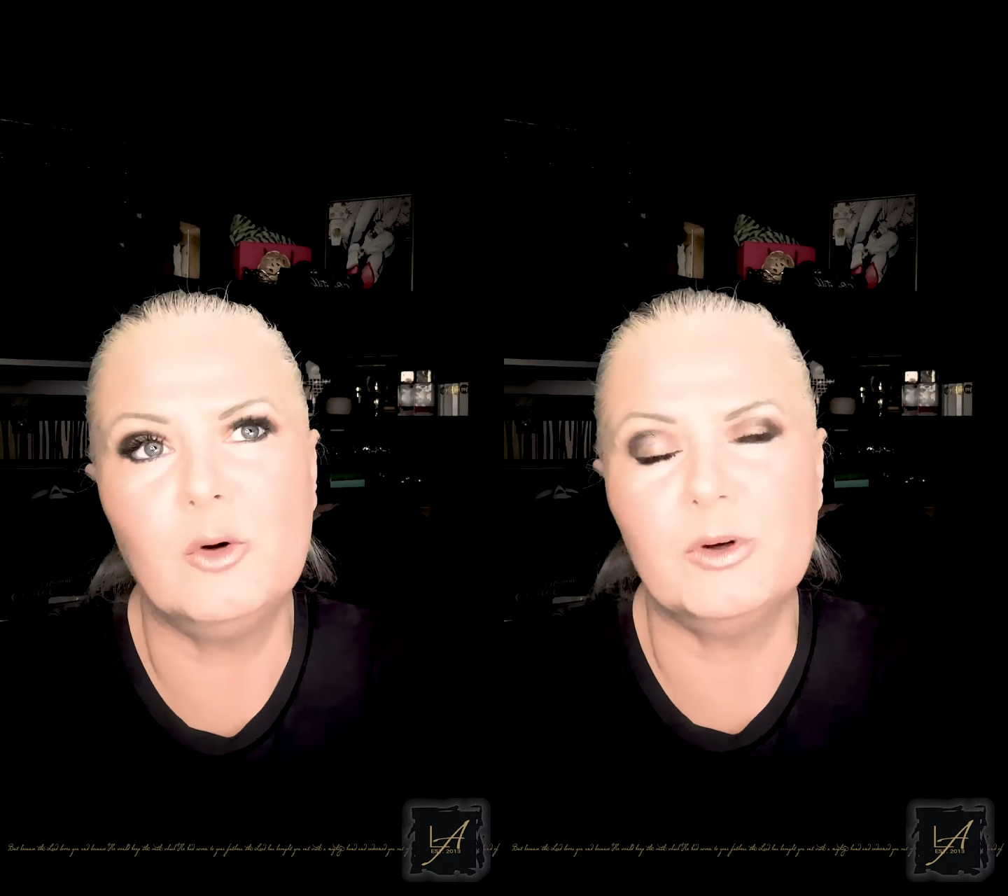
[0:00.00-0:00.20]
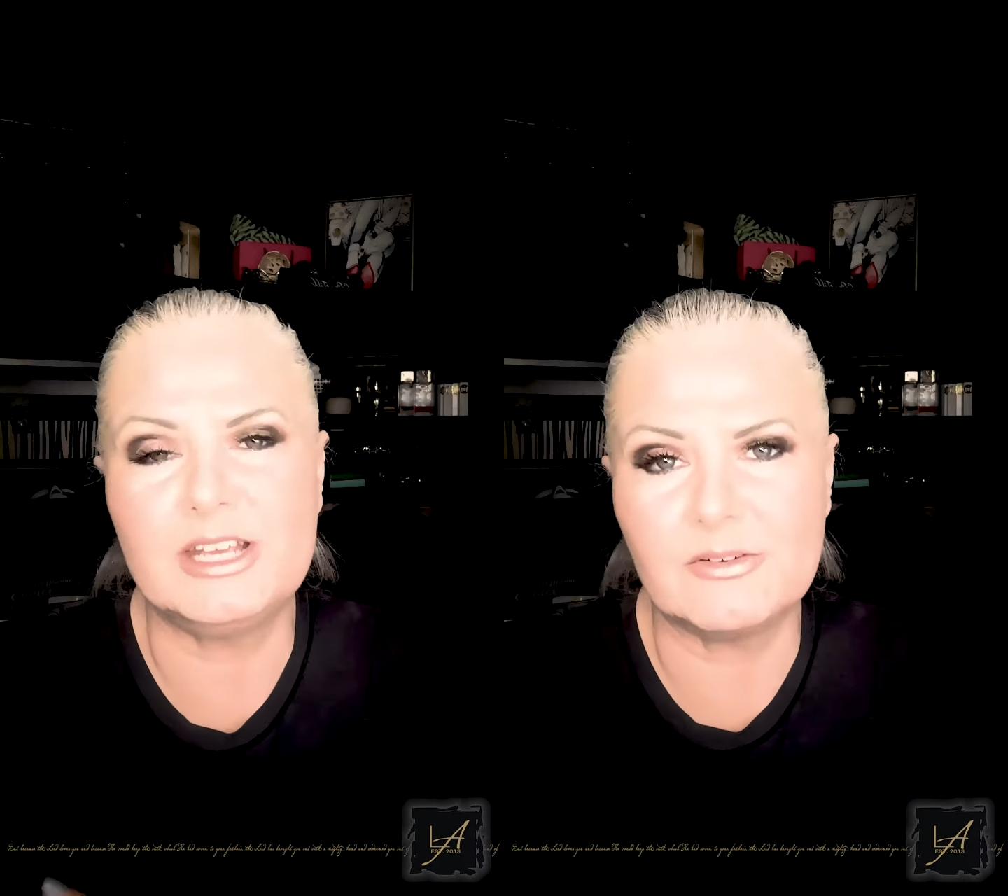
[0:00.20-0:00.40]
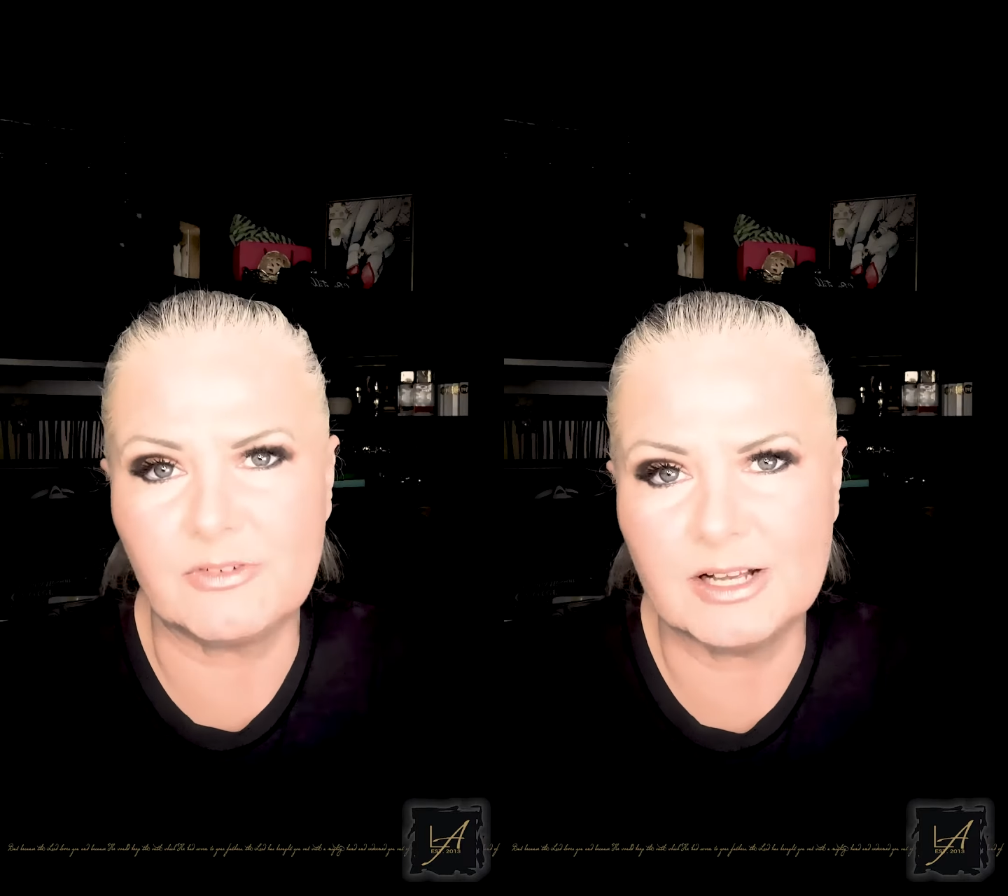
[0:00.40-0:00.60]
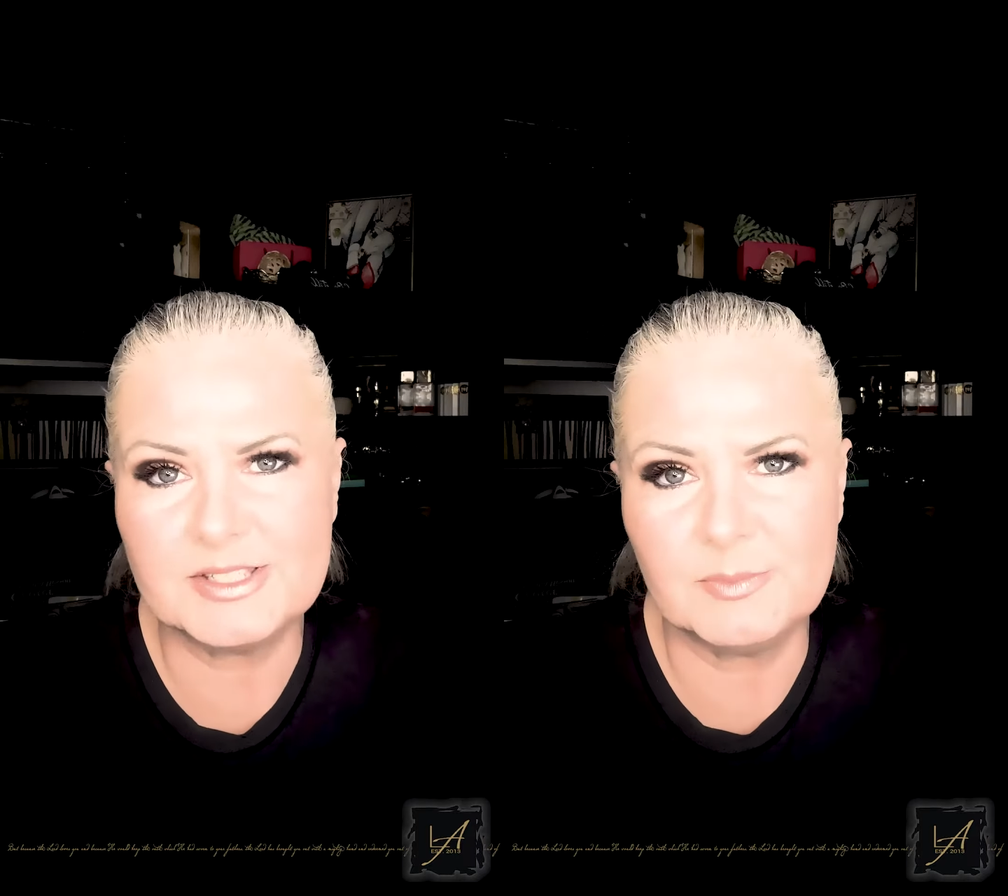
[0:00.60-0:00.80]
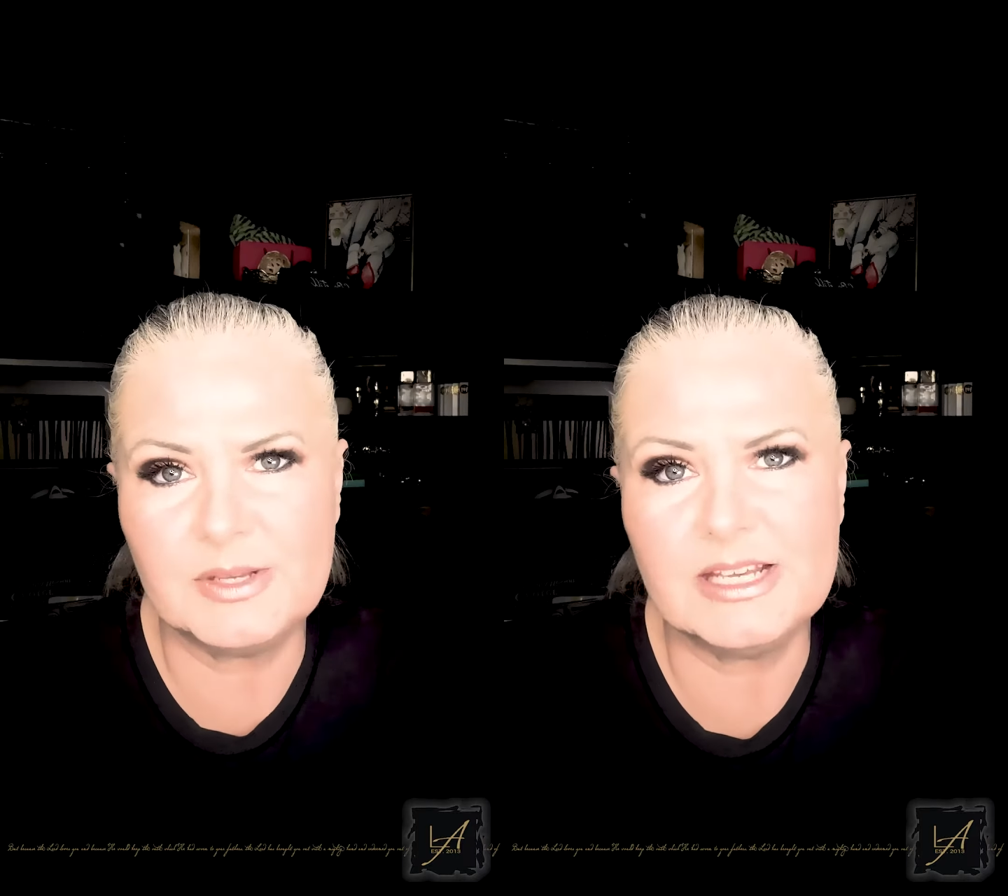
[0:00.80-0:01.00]
would give
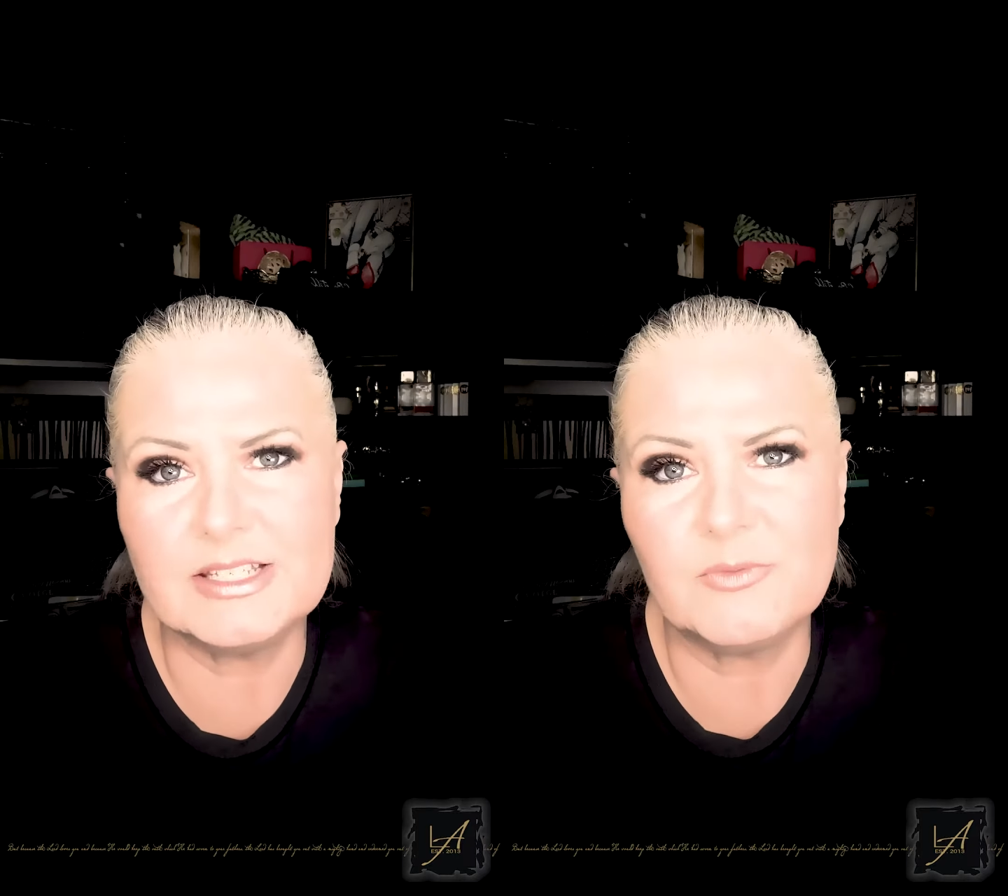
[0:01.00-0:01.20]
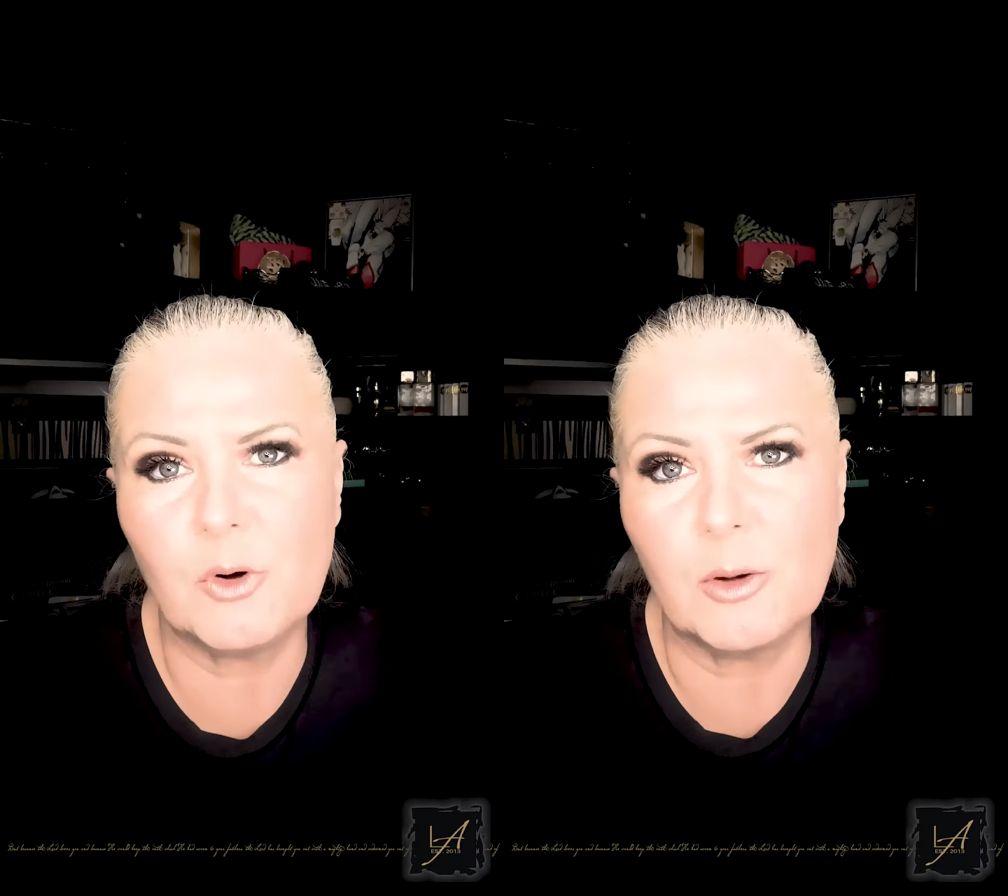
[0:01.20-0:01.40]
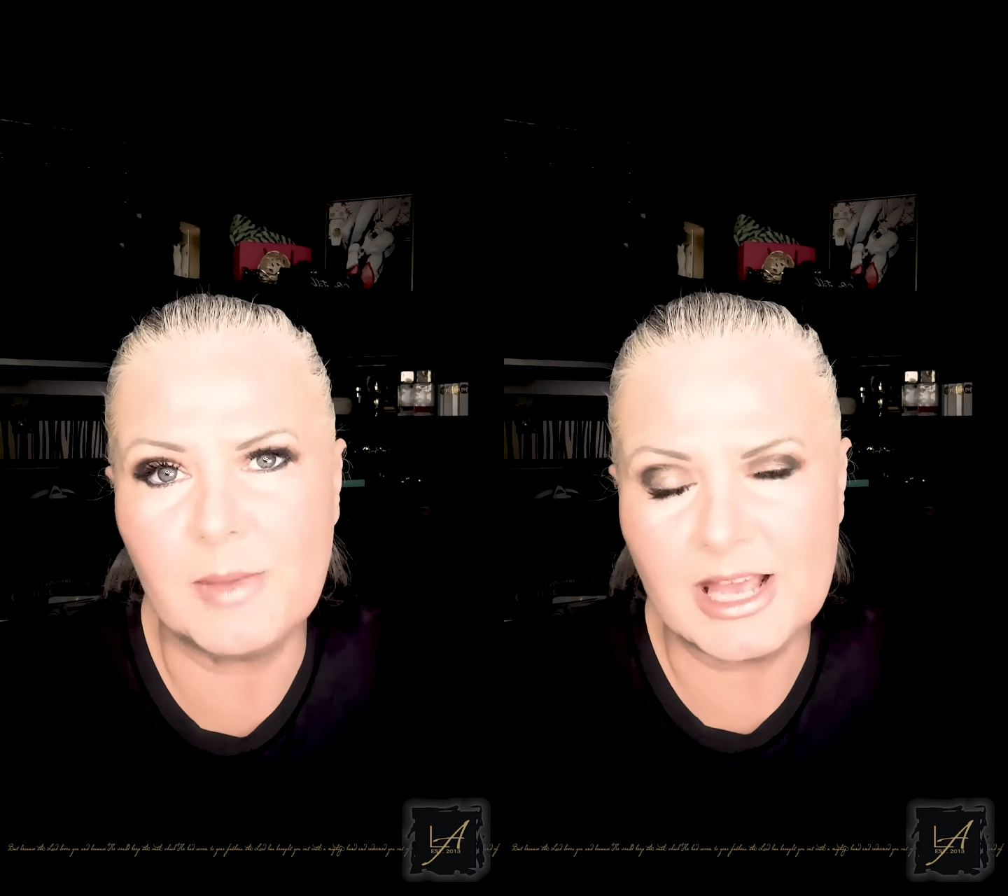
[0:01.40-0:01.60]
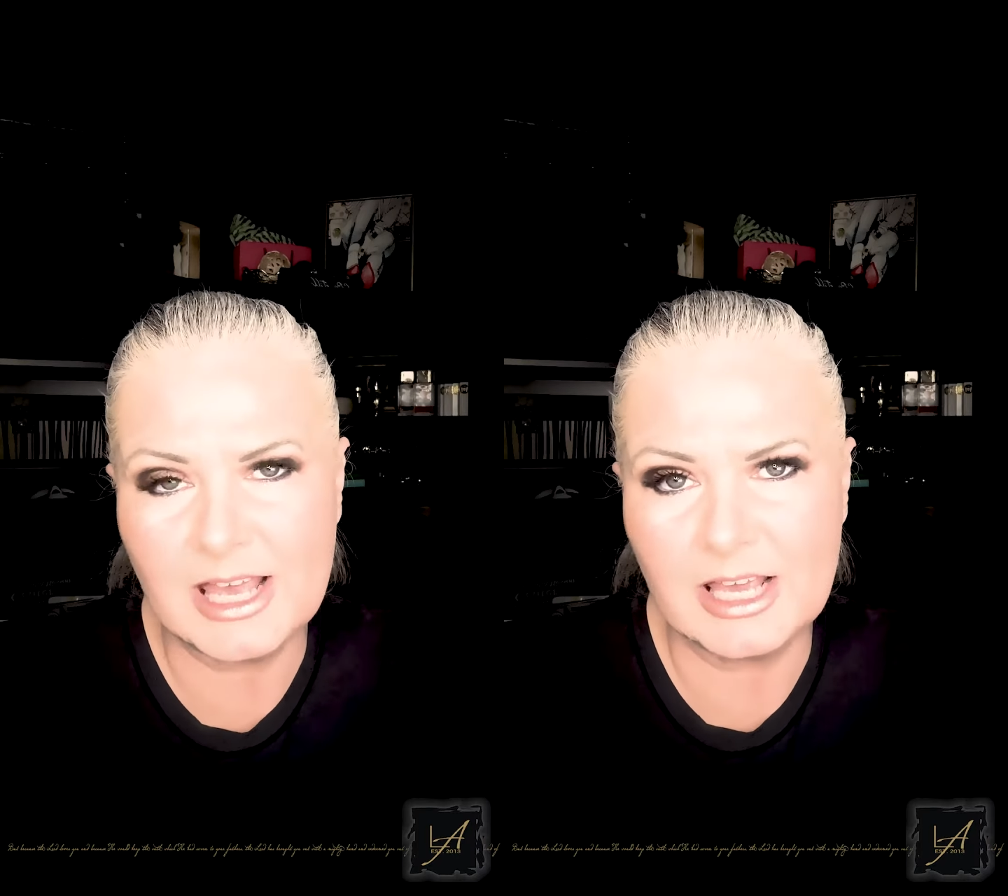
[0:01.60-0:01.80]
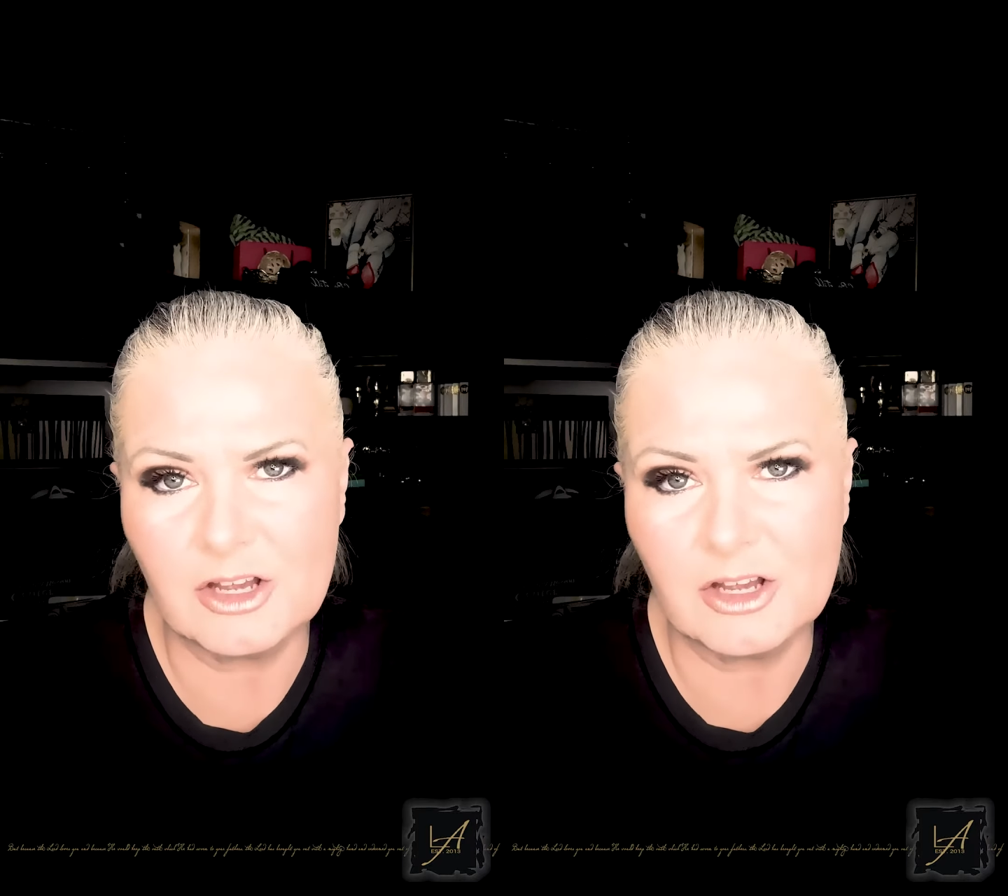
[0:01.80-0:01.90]
recipes for making